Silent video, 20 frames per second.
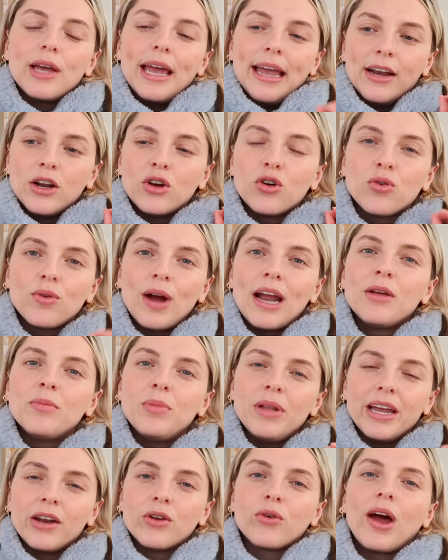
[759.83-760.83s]

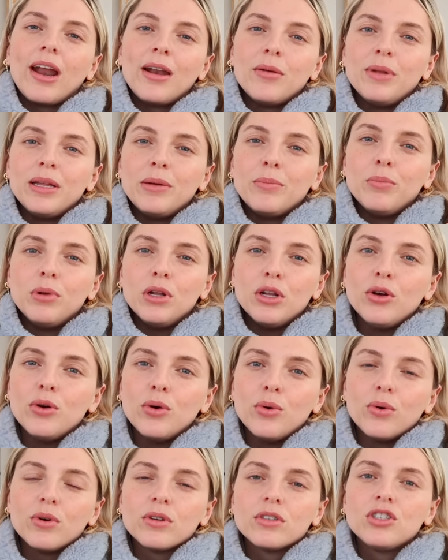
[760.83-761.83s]
incredibly, incredibly
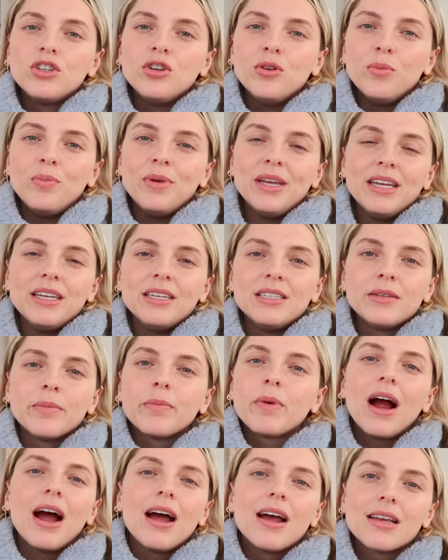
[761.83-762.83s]
blue to be
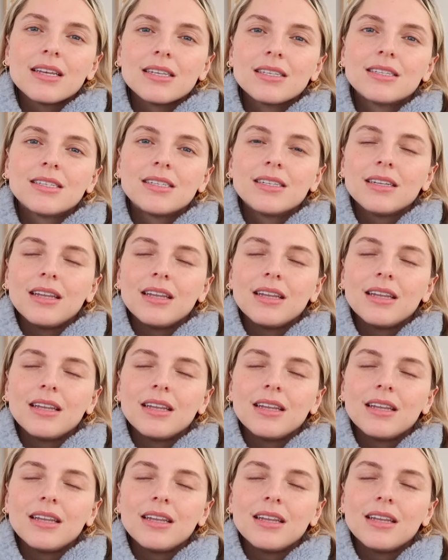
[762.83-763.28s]
depressed.